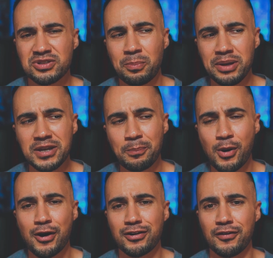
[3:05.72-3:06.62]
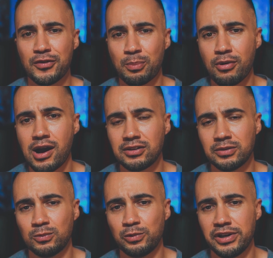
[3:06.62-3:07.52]
a big part of the
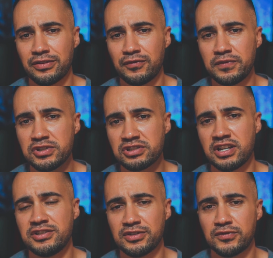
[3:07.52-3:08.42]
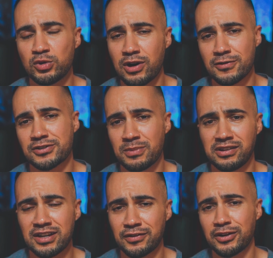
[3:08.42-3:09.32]
problem with 50 Shades of 2 Hours of My
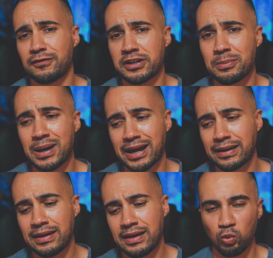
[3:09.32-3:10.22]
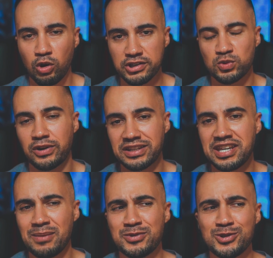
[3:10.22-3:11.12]
Life I'll Never Get Back was when it
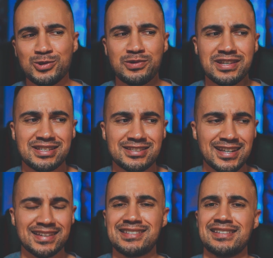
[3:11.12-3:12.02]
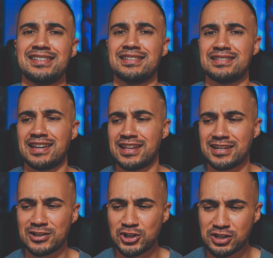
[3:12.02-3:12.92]
came to the sex scenes, and
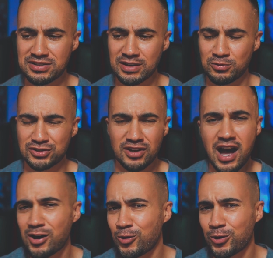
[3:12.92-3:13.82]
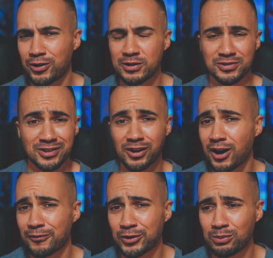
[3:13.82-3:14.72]
it was awkward, it was
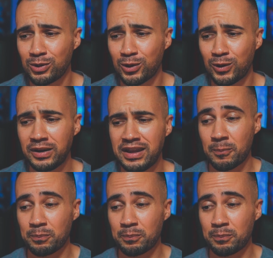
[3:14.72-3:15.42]
uncomfortable,